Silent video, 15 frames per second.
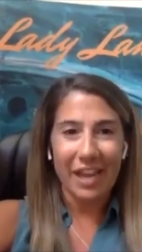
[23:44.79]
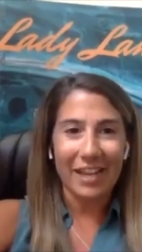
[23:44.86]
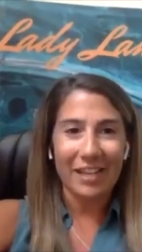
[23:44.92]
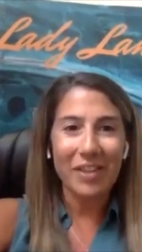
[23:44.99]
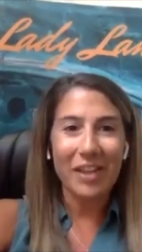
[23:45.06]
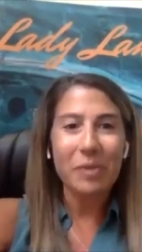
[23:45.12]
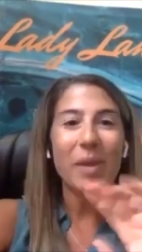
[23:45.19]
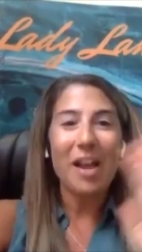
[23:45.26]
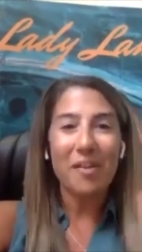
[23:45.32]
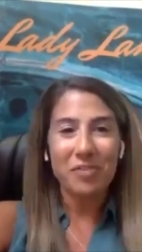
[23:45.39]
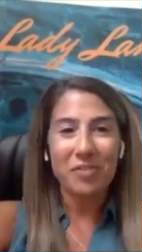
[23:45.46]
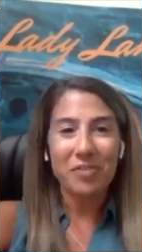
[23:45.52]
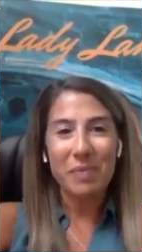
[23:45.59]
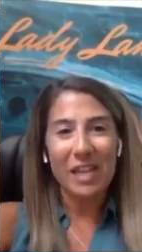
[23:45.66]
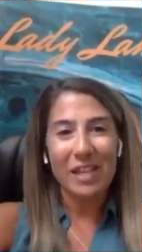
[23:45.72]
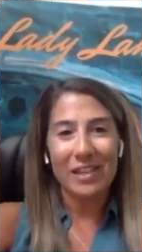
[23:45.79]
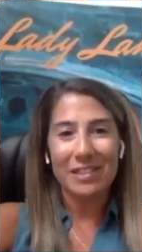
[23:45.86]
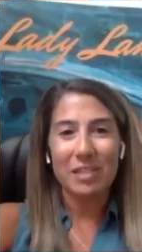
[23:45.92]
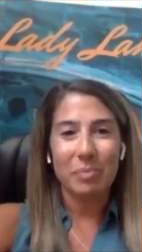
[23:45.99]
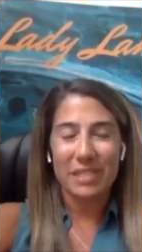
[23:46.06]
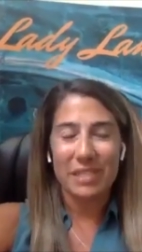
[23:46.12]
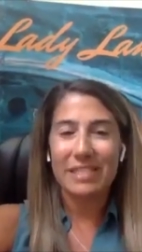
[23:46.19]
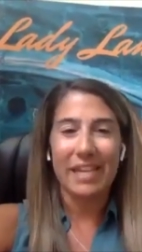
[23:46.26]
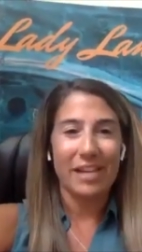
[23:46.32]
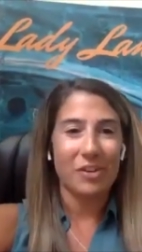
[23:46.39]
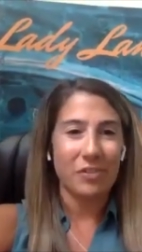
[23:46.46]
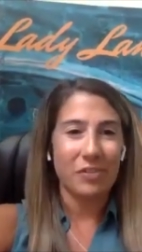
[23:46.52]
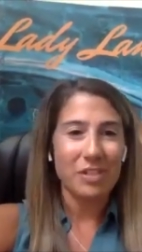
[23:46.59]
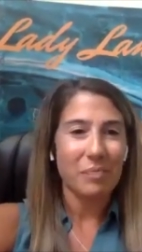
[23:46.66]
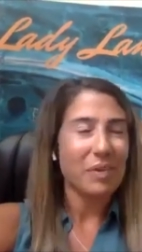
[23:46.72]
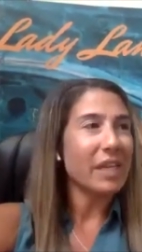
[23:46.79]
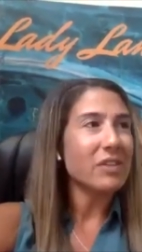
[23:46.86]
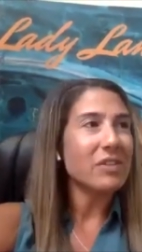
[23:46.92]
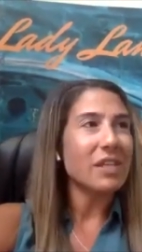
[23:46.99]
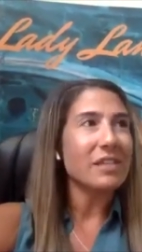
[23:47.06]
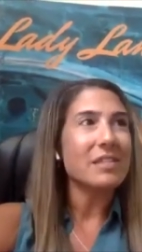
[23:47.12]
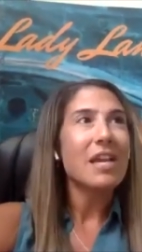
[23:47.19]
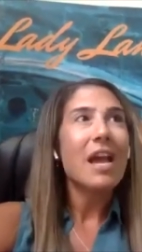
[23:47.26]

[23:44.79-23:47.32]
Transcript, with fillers: Like we'll have to make like some skit or something like this.